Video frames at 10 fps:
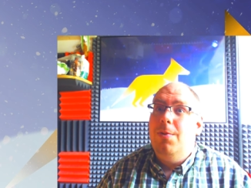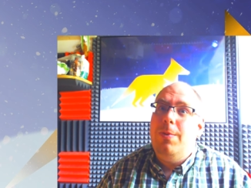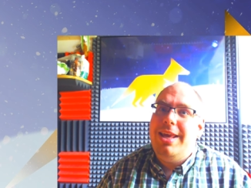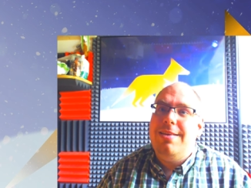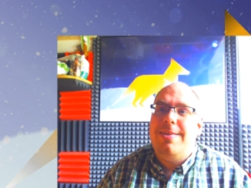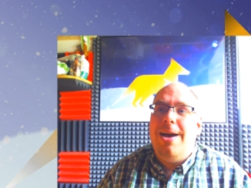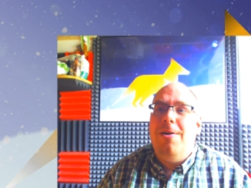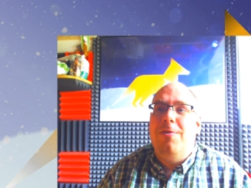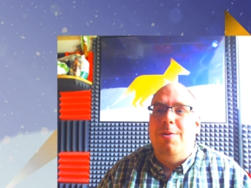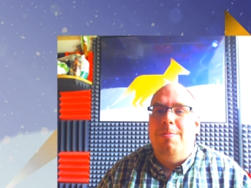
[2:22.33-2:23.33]
we
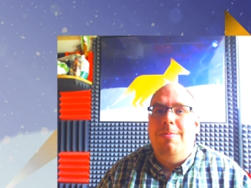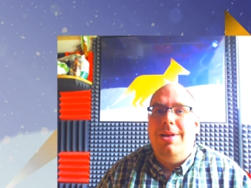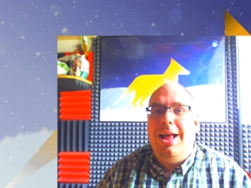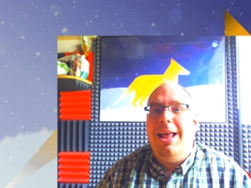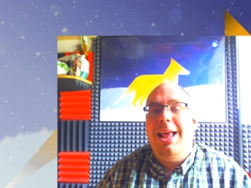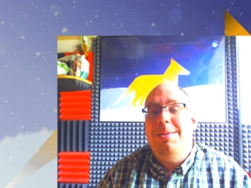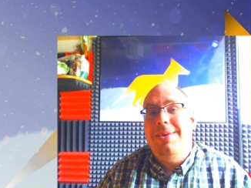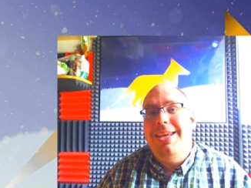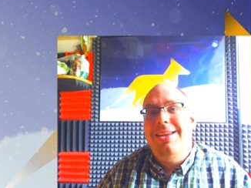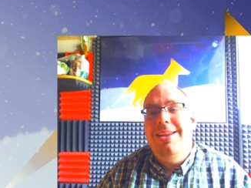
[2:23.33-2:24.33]
sell them. I
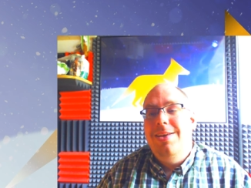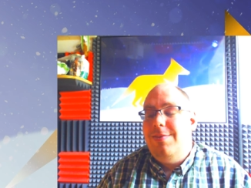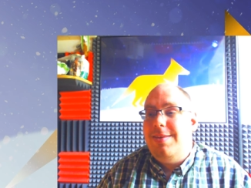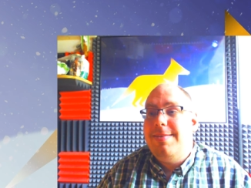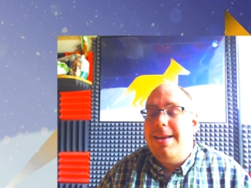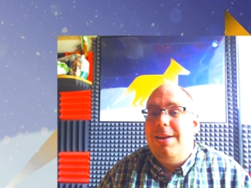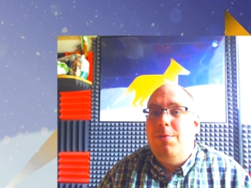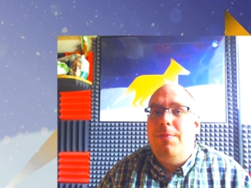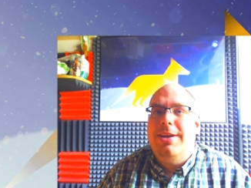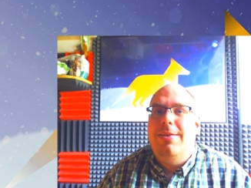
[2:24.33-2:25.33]
mean, this is kind of
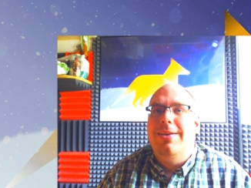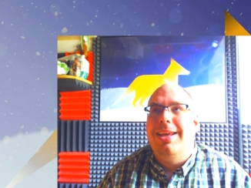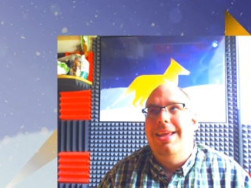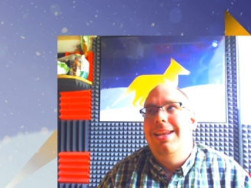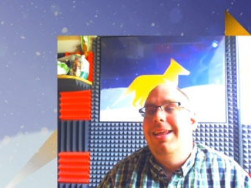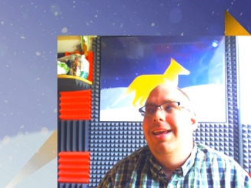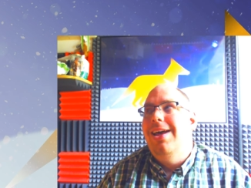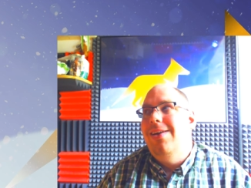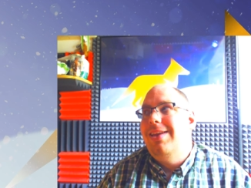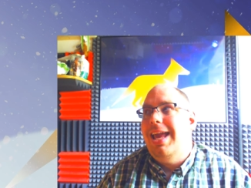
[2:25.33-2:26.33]
what we're doing, and
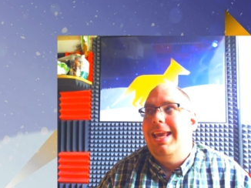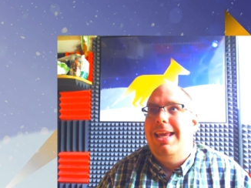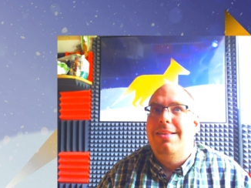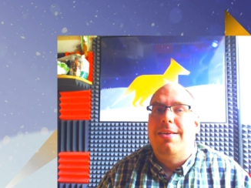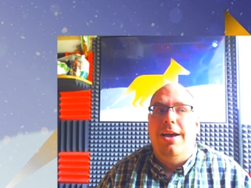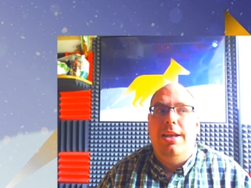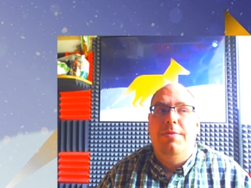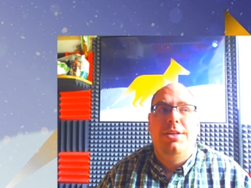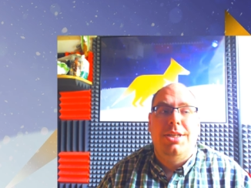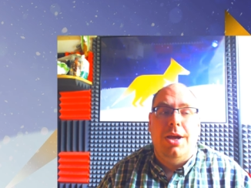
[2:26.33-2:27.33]
okay, it's kind
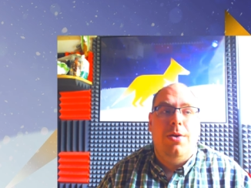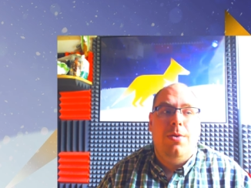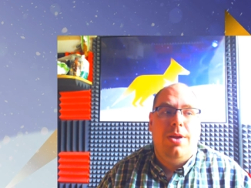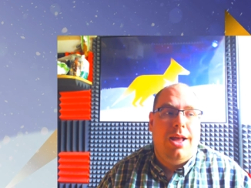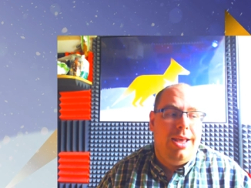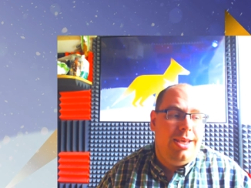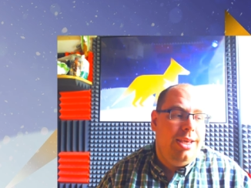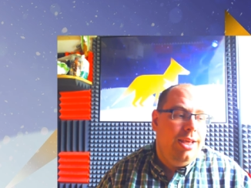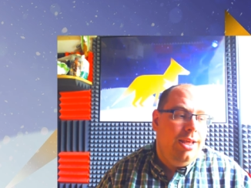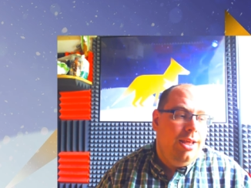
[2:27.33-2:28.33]
of a joke. I
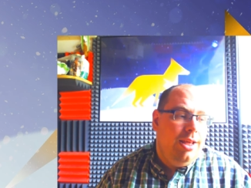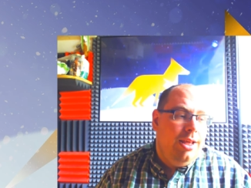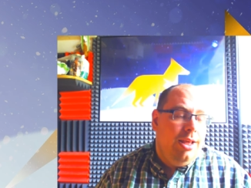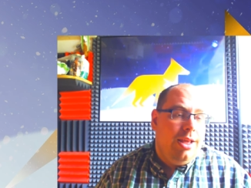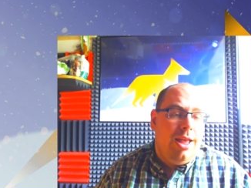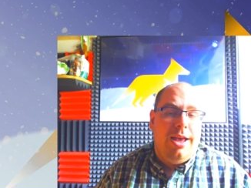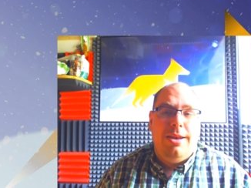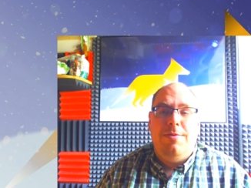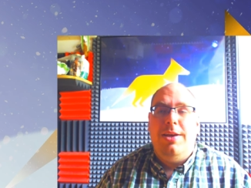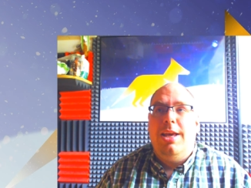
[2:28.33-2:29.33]

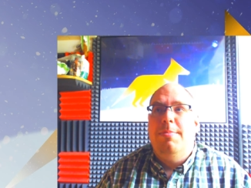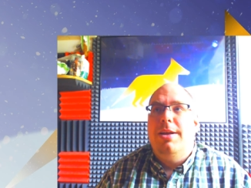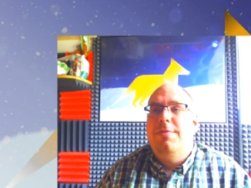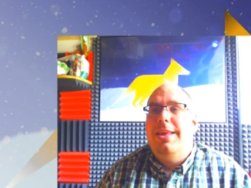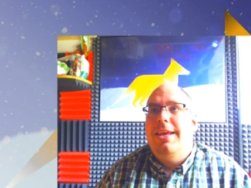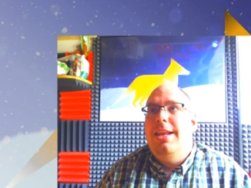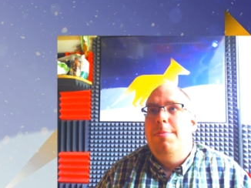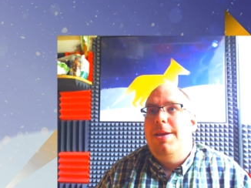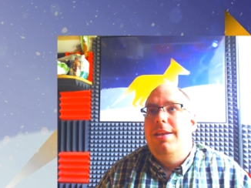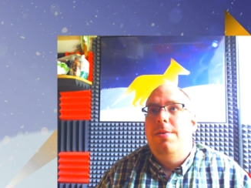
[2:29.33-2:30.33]
kind of think I might have taken it
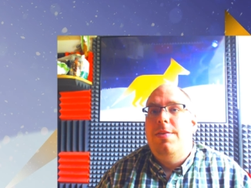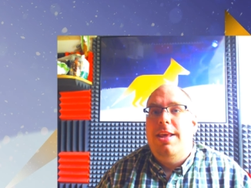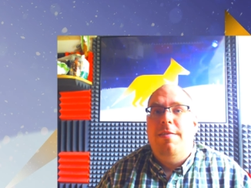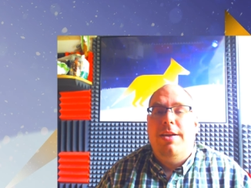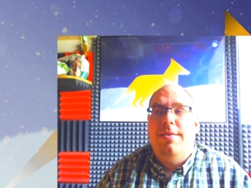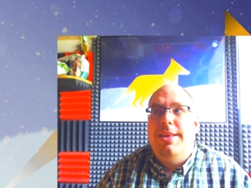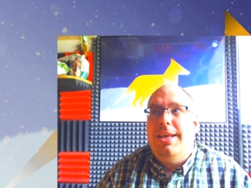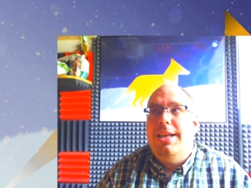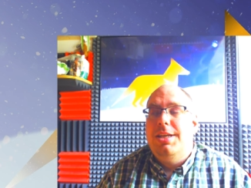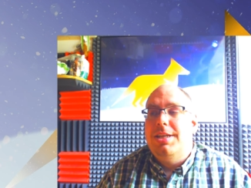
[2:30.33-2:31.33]
a bit too seriously
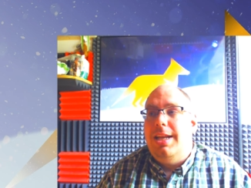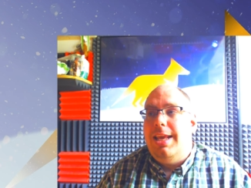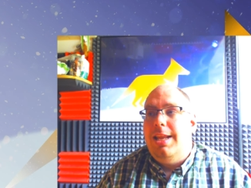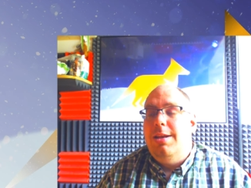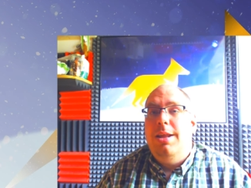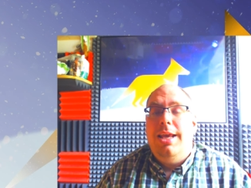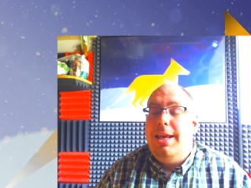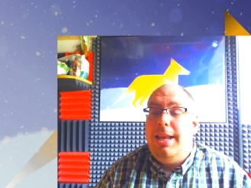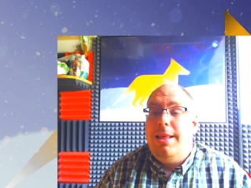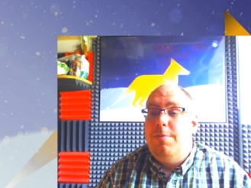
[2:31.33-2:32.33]
initially, and
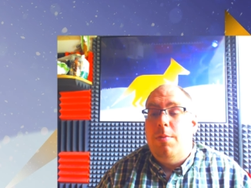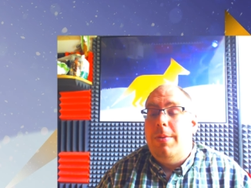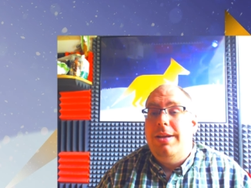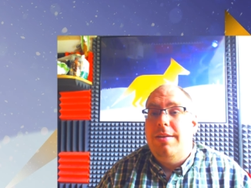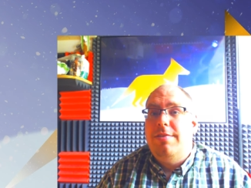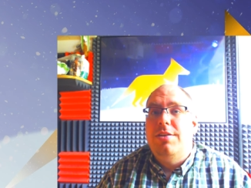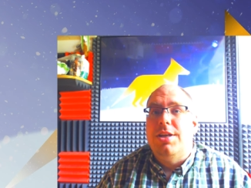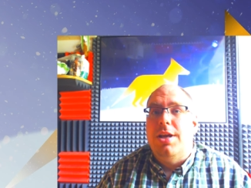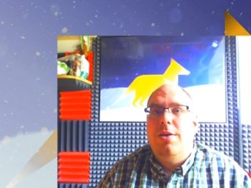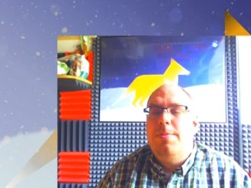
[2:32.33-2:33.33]
it is probably just a
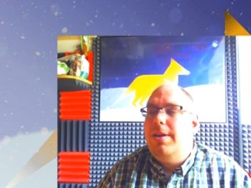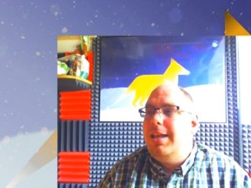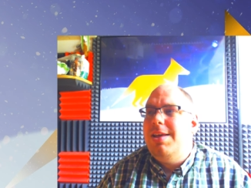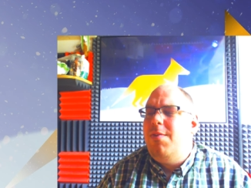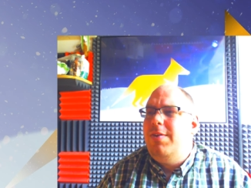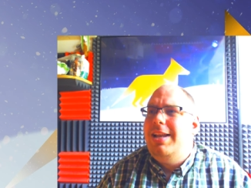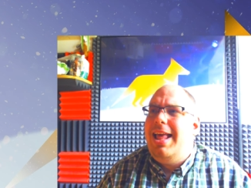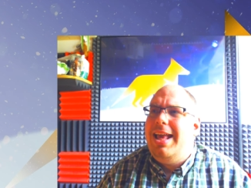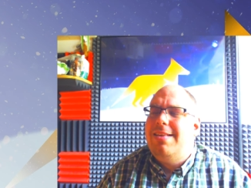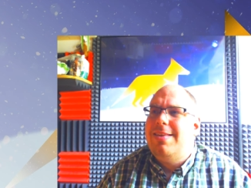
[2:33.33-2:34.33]
joke, but
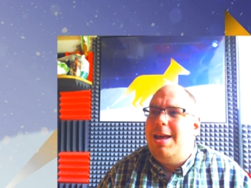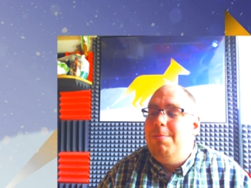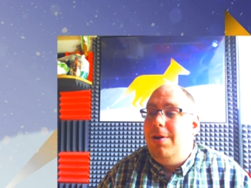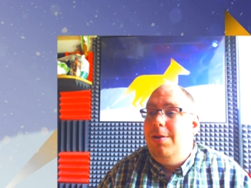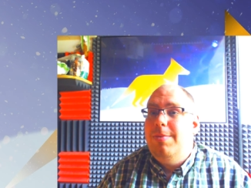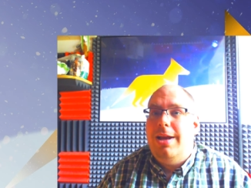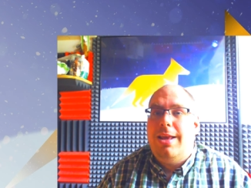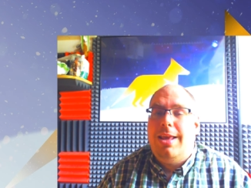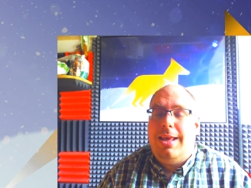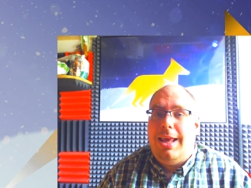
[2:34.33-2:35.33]
nevertheless, come on,
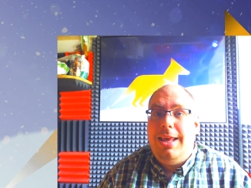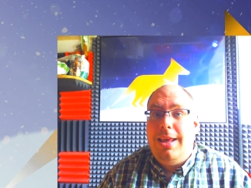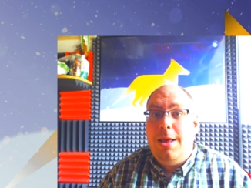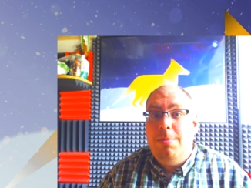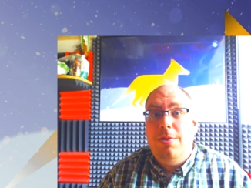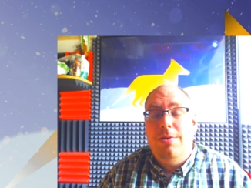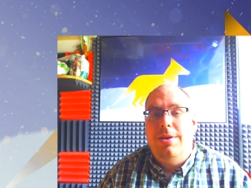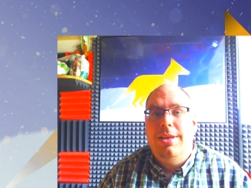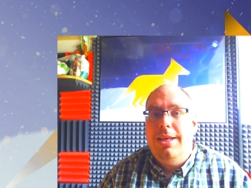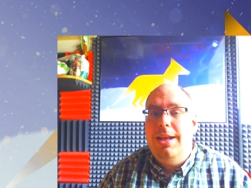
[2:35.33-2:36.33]
Burger King, come
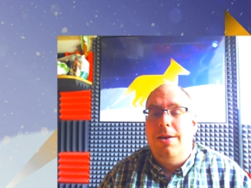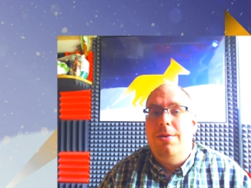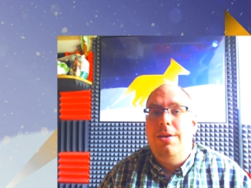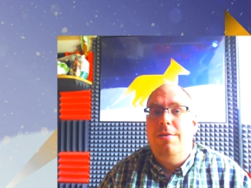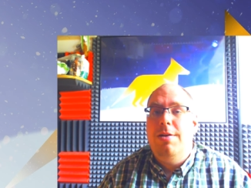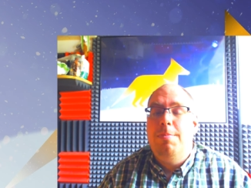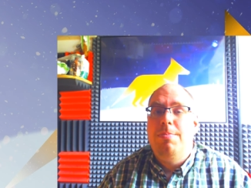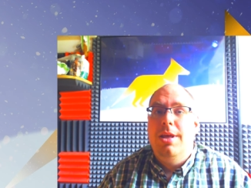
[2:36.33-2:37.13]
on. You know, you're a